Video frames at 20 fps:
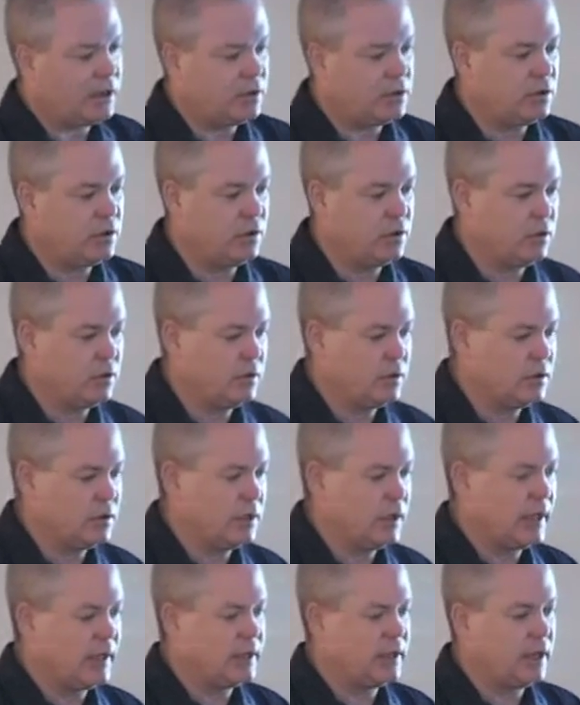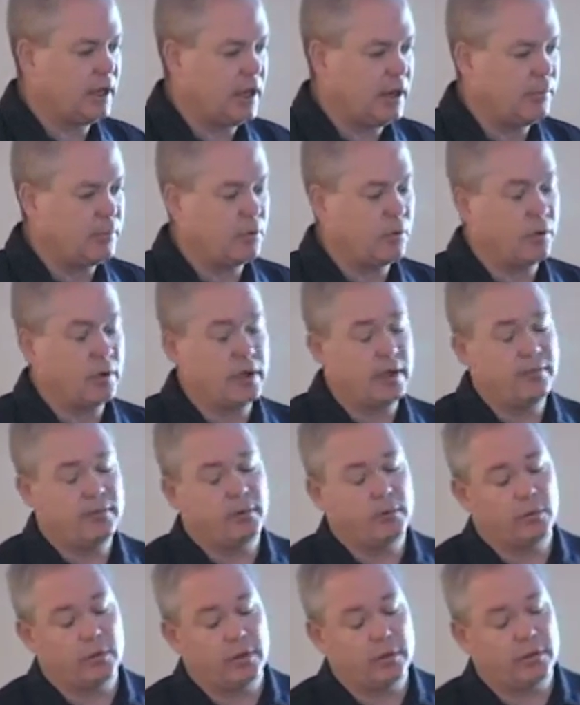you can light it up, or
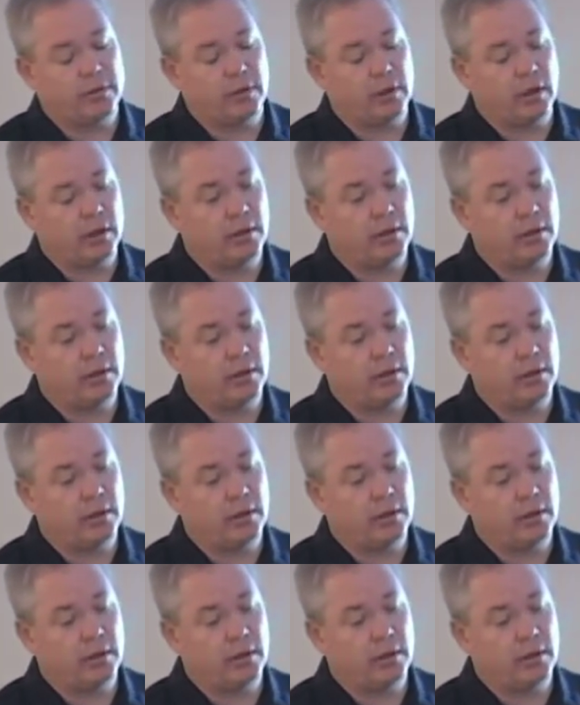even with